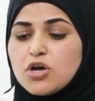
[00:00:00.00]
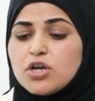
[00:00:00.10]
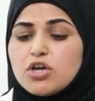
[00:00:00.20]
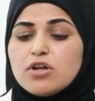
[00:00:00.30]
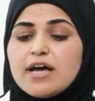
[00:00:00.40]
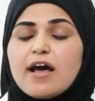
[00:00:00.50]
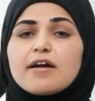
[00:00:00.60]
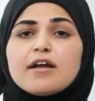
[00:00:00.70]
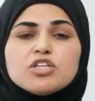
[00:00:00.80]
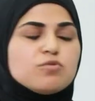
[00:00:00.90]
Regular
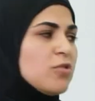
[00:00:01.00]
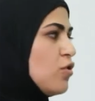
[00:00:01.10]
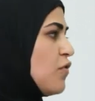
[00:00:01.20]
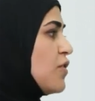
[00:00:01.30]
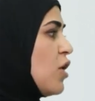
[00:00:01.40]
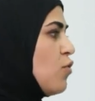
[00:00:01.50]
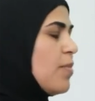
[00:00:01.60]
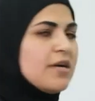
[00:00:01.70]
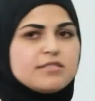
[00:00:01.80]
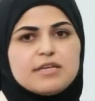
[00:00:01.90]
arrangement of
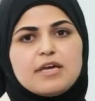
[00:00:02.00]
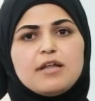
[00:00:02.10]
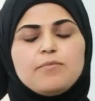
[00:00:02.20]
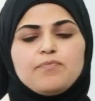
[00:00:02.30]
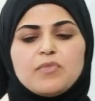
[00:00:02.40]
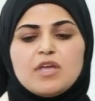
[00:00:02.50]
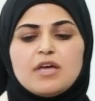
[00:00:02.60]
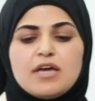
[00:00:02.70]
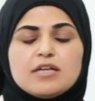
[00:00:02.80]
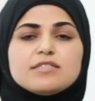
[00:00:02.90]
nanoparticle,
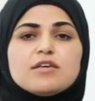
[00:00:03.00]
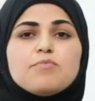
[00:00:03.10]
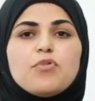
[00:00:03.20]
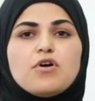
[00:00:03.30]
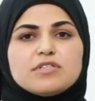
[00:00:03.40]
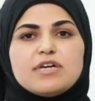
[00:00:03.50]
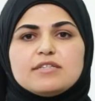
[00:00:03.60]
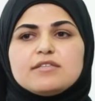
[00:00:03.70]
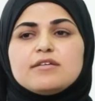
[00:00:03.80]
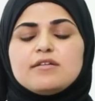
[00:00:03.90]
it's
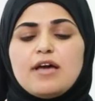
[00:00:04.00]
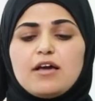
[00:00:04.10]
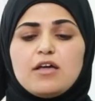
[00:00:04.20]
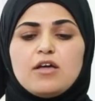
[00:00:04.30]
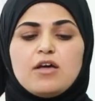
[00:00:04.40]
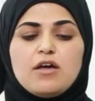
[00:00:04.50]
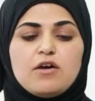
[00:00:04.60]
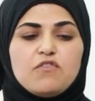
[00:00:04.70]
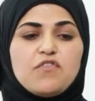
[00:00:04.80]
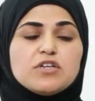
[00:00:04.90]
important. Like,
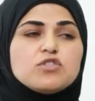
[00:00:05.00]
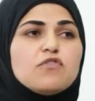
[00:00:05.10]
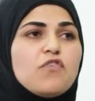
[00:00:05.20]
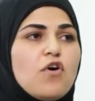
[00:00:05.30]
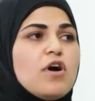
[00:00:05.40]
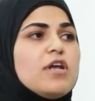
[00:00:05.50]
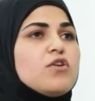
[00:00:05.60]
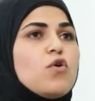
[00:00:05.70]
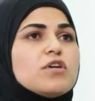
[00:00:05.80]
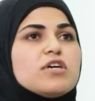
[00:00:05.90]
first of all,
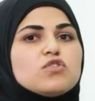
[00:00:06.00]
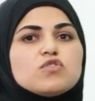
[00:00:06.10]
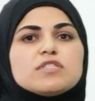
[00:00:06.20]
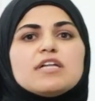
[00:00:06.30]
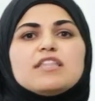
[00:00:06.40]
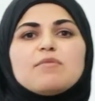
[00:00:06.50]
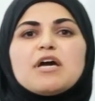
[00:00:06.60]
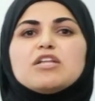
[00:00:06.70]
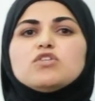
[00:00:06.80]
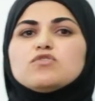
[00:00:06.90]
in order to study the
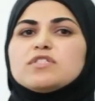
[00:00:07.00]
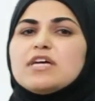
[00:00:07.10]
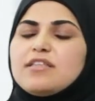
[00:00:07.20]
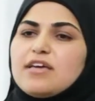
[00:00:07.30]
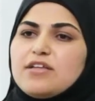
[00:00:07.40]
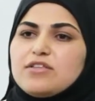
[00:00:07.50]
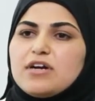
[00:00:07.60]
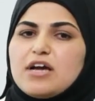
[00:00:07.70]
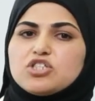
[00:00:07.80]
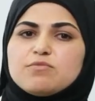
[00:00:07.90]
magnetostatic
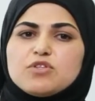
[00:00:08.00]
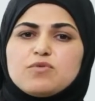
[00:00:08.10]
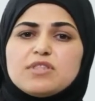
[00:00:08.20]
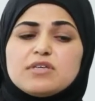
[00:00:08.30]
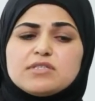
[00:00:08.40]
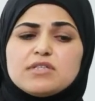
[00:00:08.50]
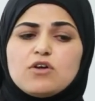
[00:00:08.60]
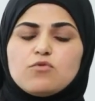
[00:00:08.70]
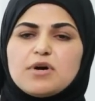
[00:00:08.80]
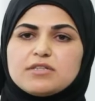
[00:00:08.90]
interaction between this
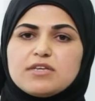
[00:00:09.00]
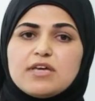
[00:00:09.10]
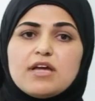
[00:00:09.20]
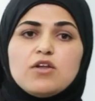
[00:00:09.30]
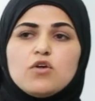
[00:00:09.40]
nanoparticle.